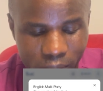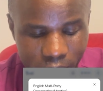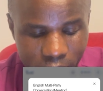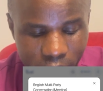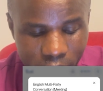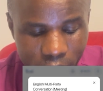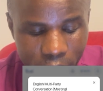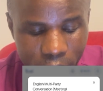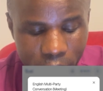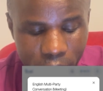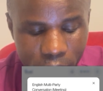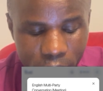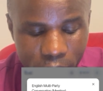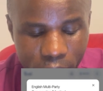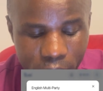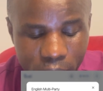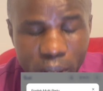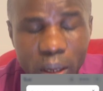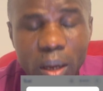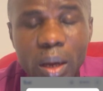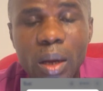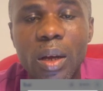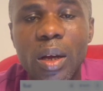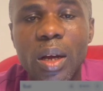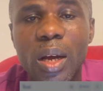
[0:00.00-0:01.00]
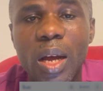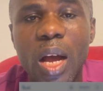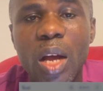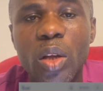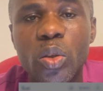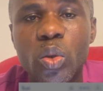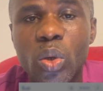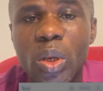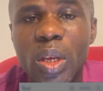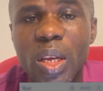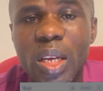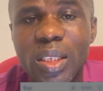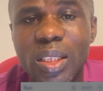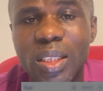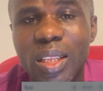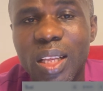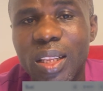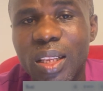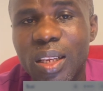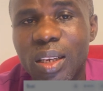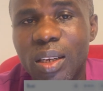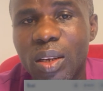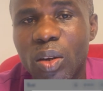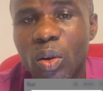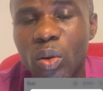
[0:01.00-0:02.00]
how to get
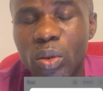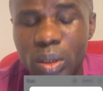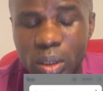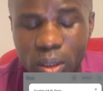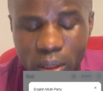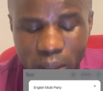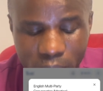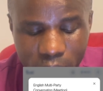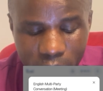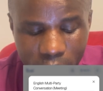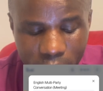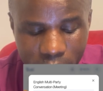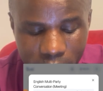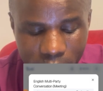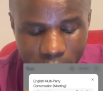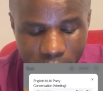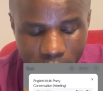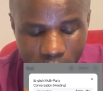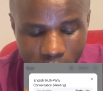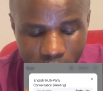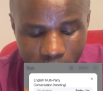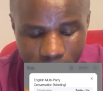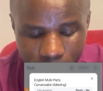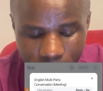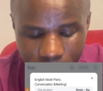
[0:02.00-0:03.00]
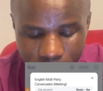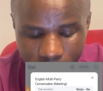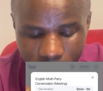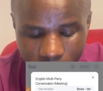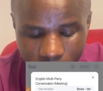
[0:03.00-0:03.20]
started on this task now.